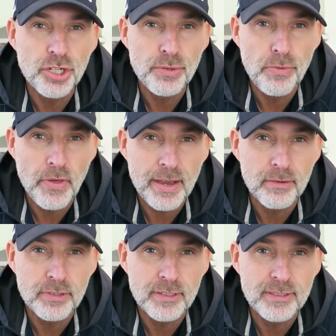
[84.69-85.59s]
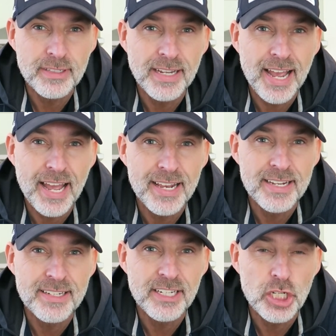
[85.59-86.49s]

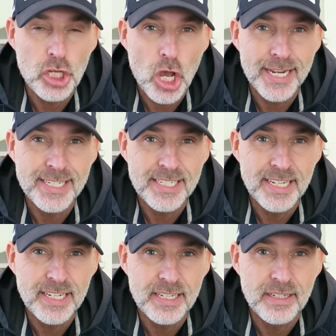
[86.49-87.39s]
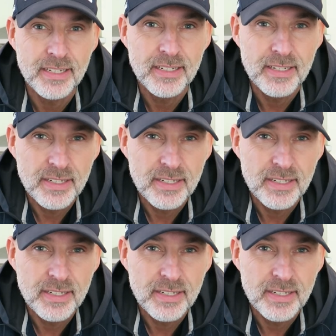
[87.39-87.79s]
2019.